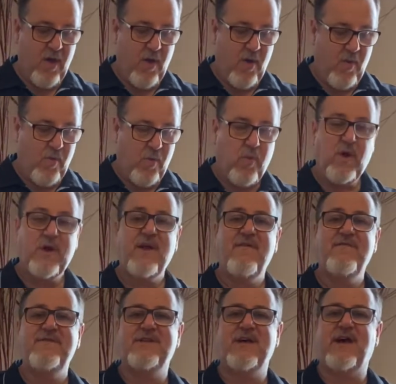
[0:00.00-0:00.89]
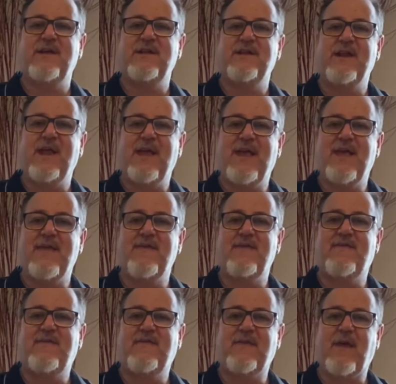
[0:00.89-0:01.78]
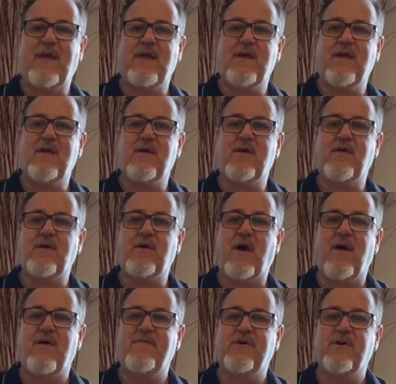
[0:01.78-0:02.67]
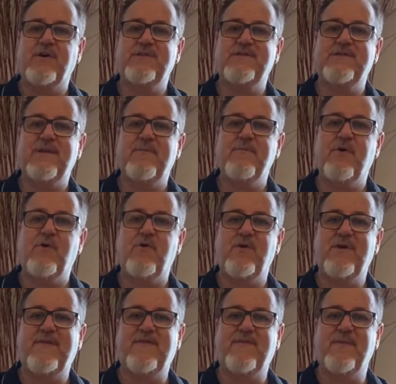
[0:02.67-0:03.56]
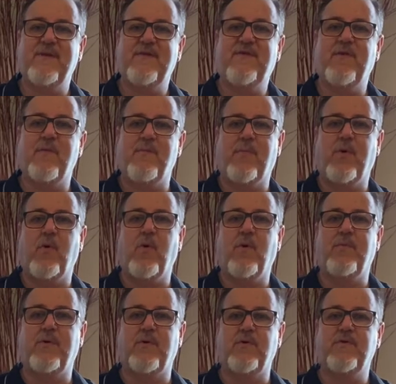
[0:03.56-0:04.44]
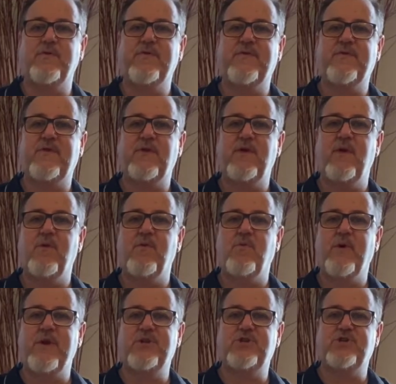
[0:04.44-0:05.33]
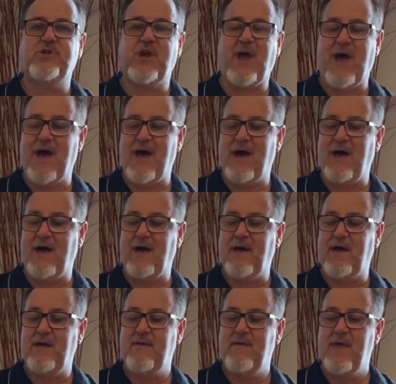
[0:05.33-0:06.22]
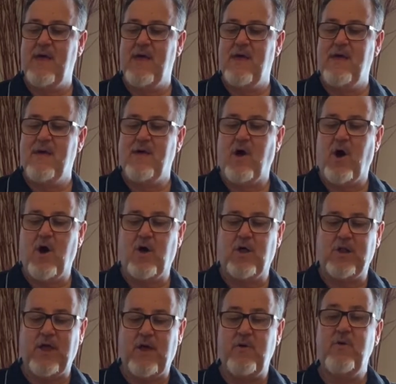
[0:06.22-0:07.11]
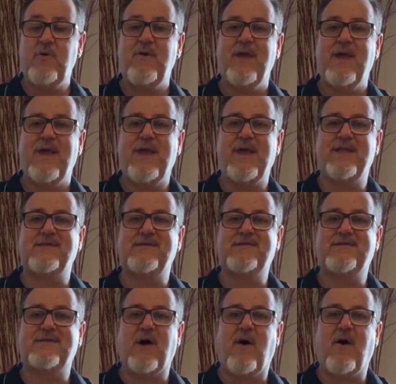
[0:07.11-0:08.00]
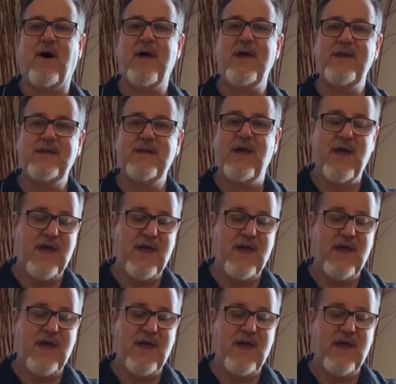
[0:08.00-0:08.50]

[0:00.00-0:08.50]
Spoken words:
What I've done is I've got some Christmas baubles which are hollow inside,